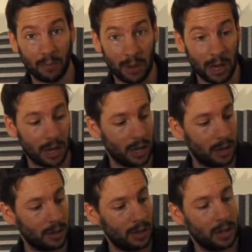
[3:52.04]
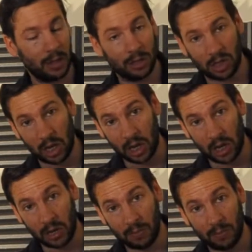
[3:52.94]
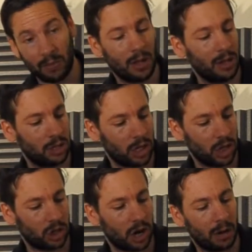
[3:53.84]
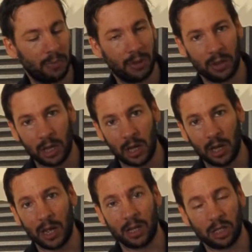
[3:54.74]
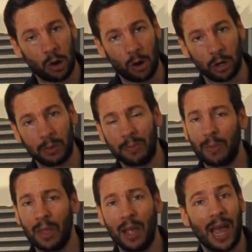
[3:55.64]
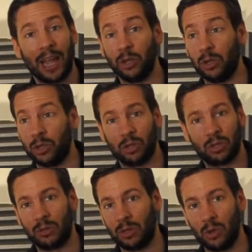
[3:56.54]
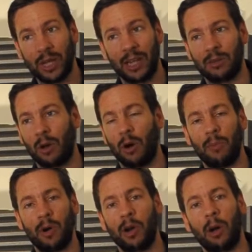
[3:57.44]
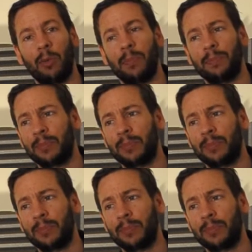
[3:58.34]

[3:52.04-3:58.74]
B, C, C sharp, D, and so on. And you just do that over and over.